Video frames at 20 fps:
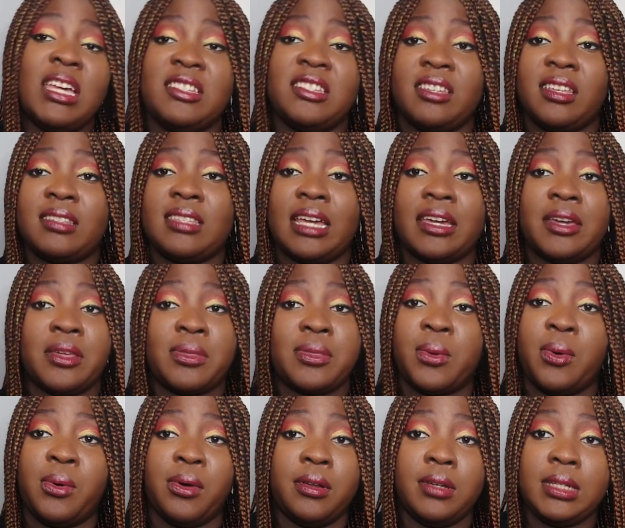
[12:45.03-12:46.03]
It's just like a
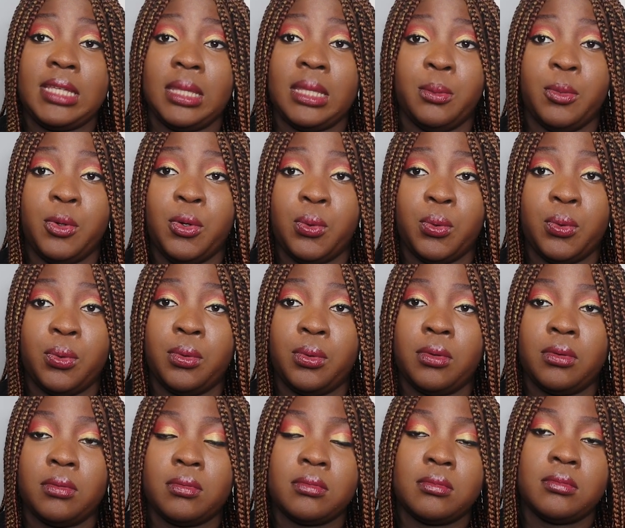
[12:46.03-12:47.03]
throw-on
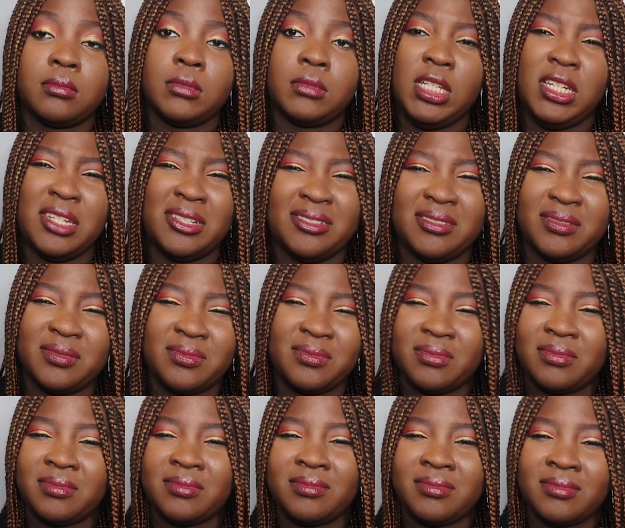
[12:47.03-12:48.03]
kimono. You know,
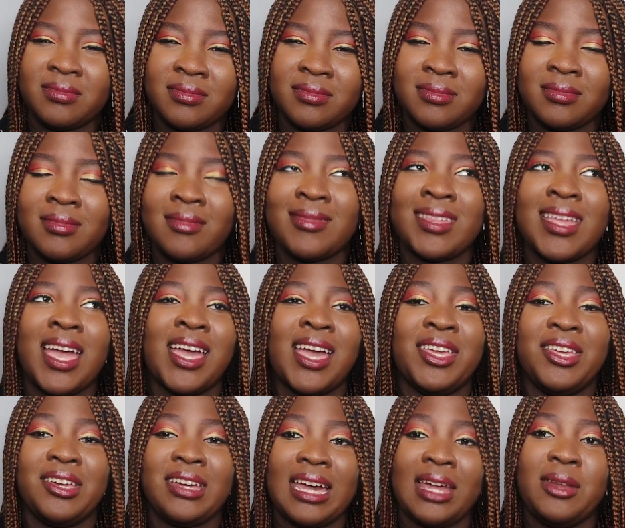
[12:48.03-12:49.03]

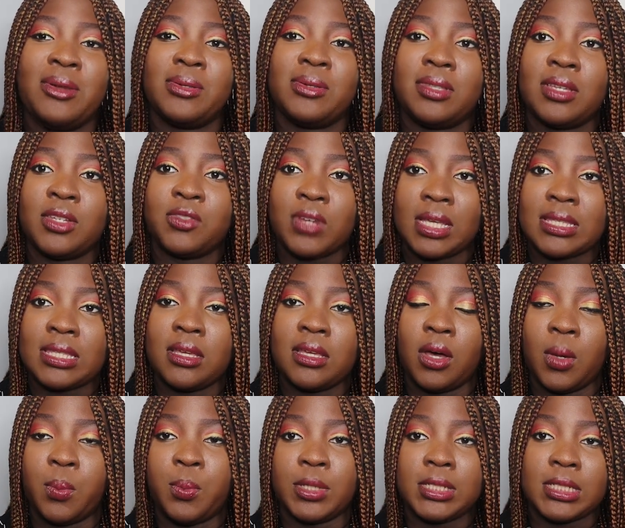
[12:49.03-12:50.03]
you can also dress it
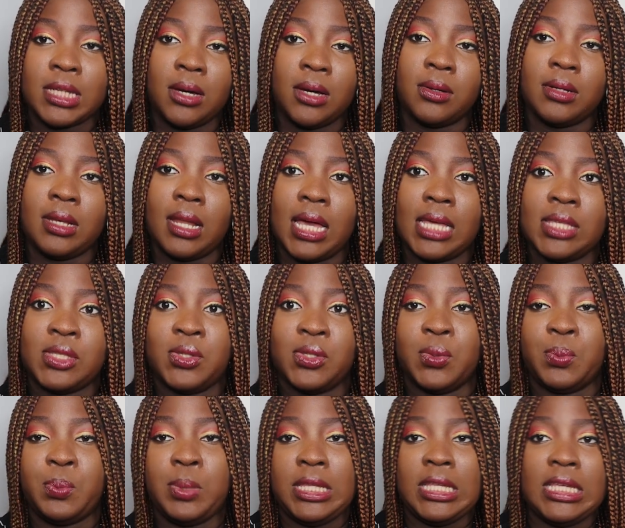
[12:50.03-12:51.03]
up or down as
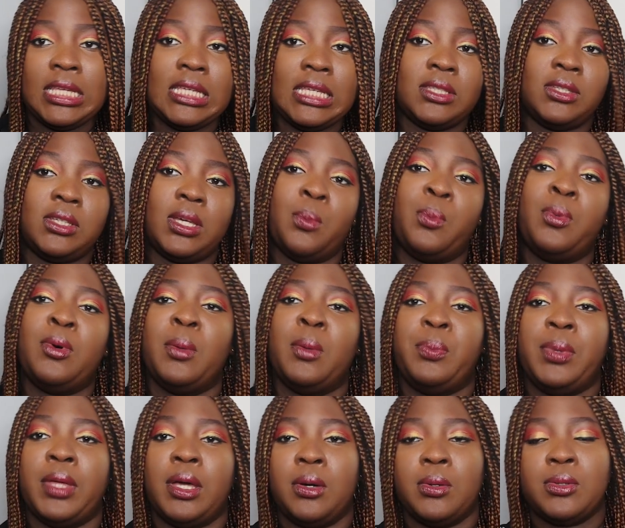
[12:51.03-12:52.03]
you please. You can put
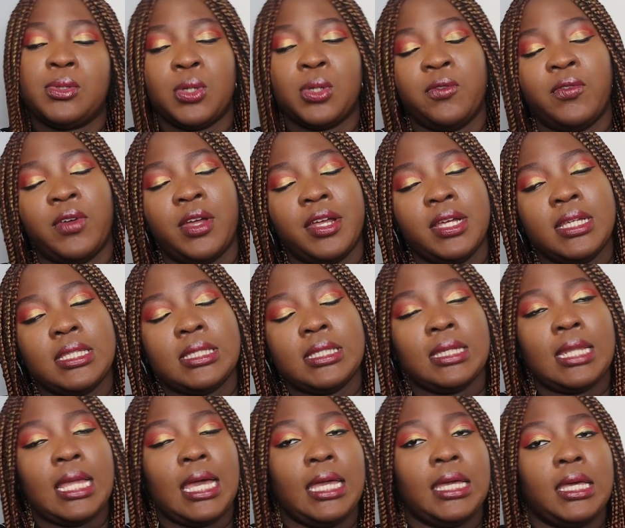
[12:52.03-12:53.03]
a belt over it
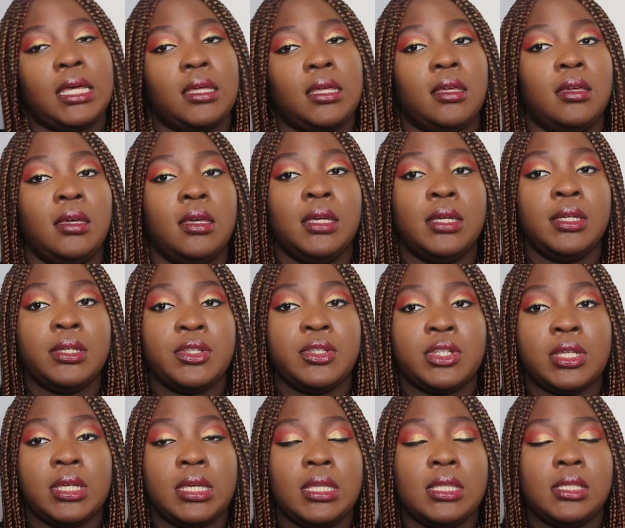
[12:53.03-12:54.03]
and like
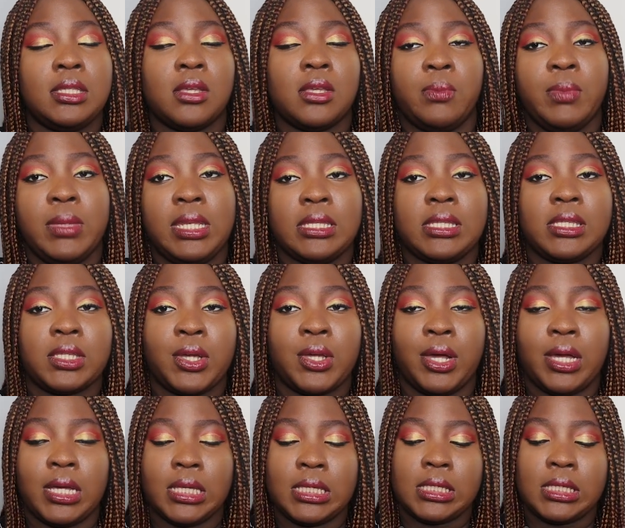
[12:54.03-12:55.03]
jeans or mini
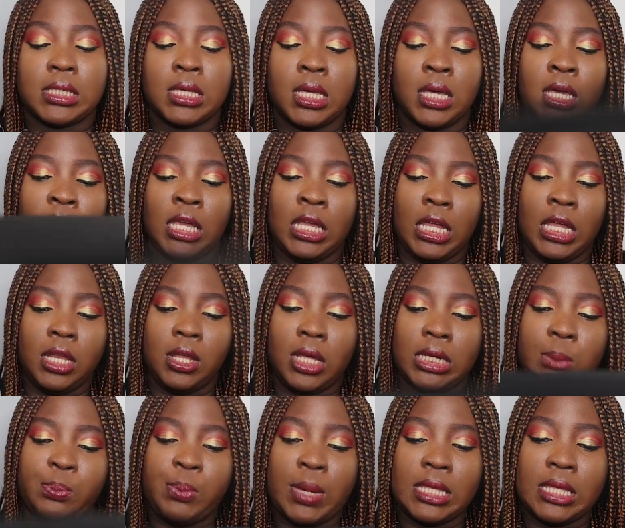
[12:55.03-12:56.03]
skirts. You know,
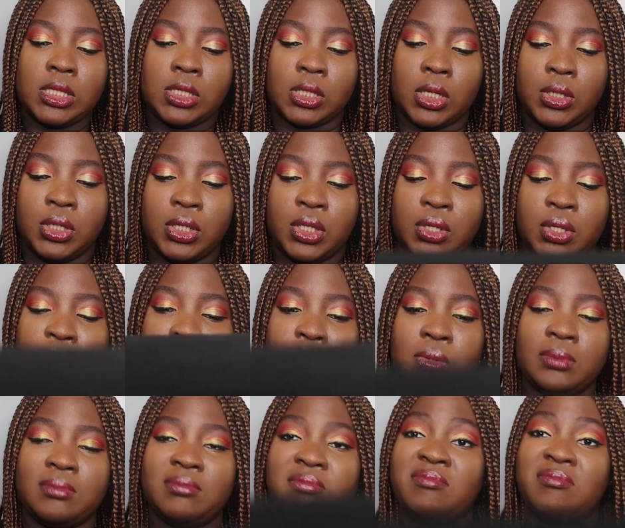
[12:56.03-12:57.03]
it depends on
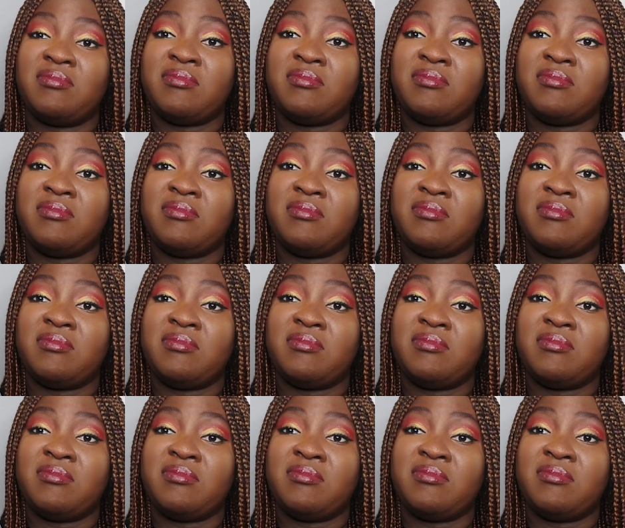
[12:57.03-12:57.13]
you.